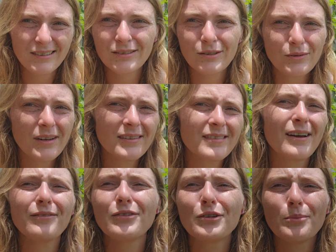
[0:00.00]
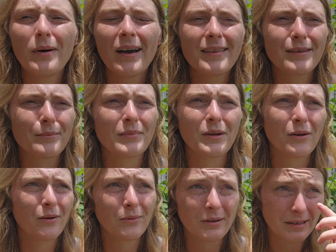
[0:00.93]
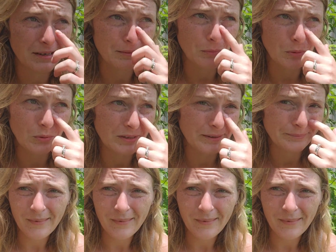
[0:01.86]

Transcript: 2 days after you buy them, they're already getting moldy.